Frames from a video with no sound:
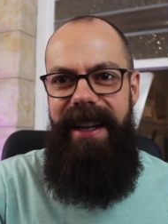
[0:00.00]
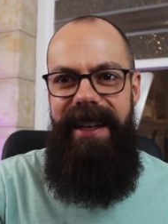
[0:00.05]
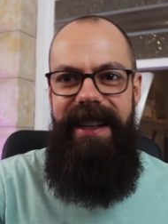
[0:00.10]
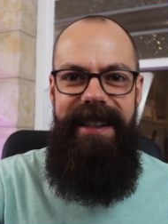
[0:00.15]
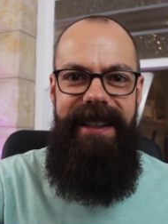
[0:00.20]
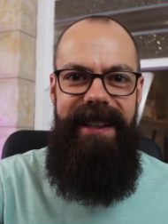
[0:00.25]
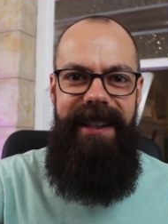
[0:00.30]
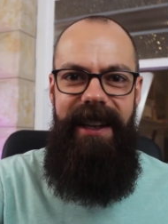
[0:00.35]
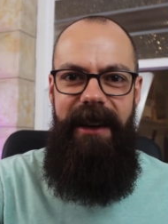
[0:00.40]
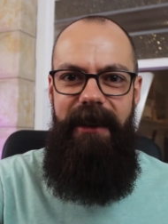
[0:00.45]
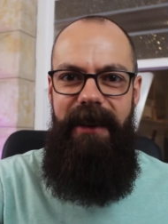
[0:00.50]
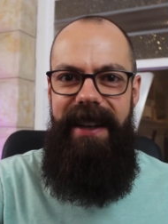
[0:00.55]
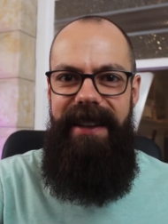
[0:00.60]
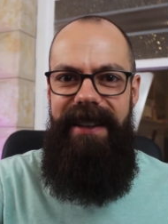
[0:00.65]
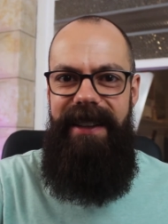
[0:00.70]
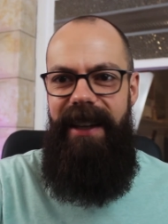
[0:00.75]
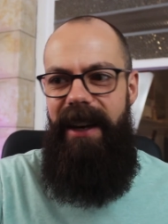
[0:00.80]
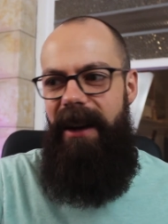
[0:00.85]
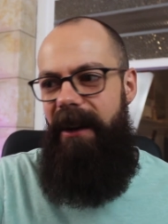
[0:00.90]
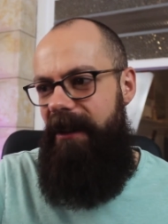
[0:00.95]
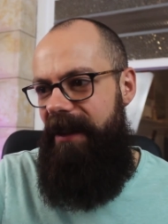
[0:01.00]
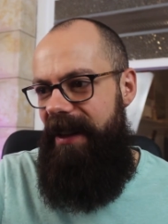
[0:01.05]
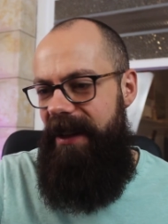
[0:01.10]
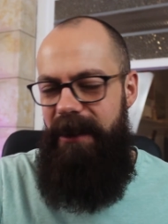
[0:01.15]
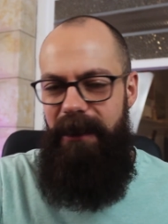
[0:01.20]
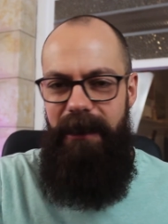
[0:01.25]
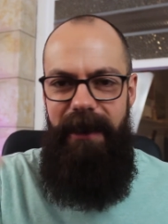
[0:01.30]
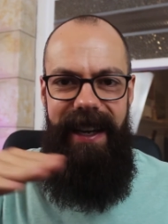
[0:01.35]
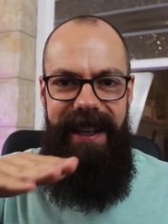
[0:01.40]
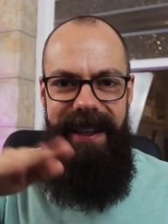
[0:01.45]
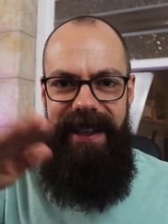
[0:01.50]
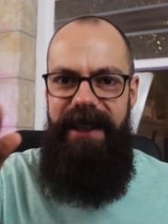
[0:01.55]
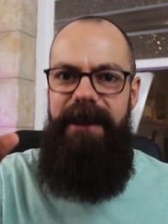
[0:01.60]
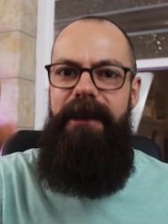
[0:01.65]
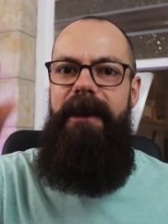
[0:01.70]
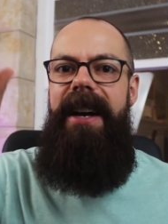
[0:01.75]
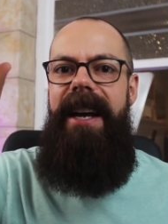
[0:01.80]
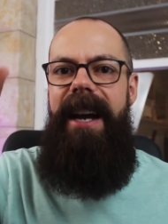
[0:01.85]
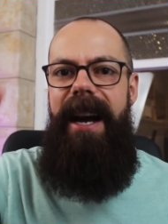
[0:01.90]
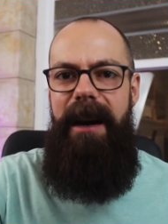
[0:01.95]
it doesn't know whether to go this way, this
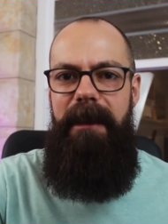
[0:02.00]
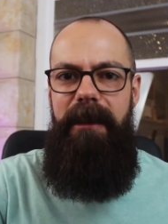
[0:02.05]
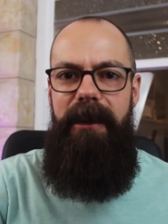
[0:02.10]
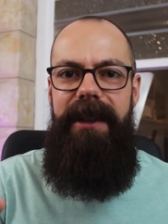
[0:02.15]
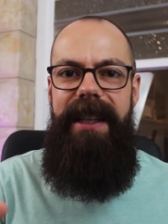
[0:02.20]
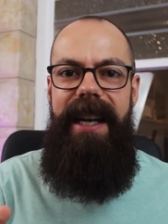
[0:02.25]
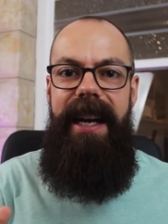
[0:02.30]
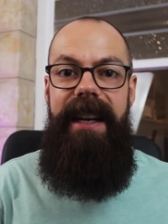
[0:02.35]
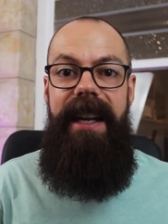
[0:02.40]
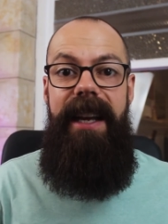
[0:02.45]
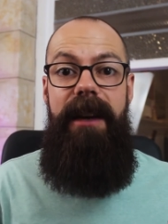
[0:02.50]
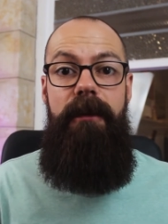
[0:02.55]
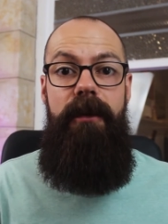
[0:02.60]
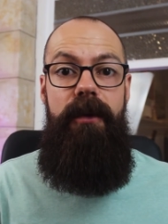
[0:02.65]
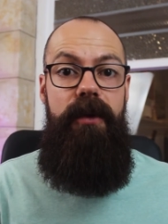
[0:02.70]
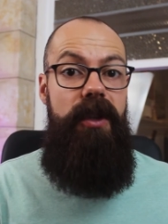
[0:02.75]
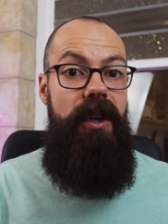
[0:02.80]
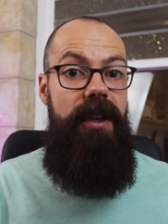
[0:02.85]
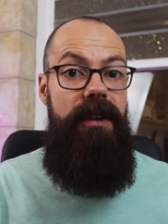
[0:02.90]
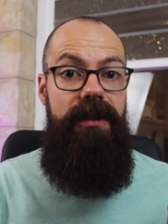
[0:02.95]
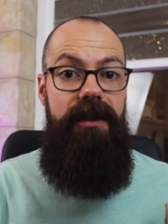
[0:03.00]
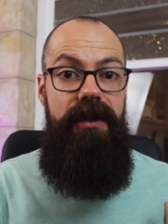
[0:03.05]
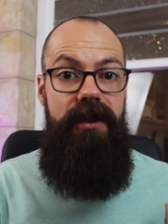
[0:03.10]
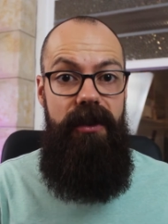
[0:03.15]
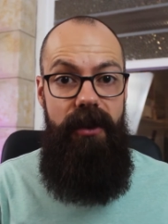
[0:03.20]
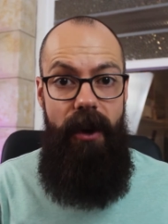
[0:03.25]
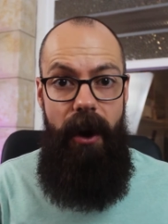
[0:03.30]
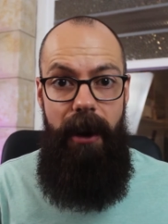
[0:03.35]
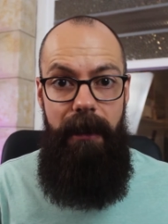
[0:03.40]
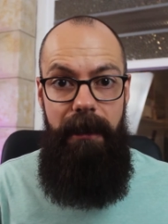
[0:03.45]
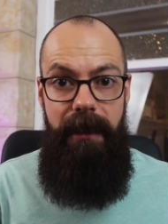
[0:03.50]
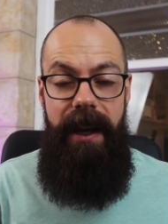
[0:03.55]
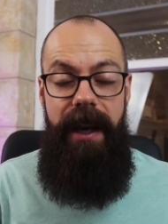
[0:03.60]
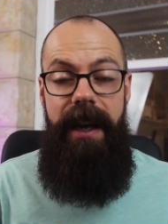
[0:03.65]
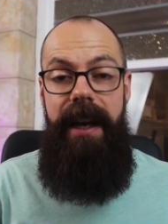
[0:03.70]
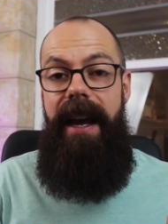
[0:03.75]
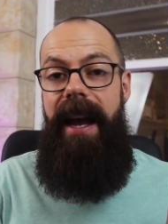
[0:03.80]
way, up or down, it will just stop.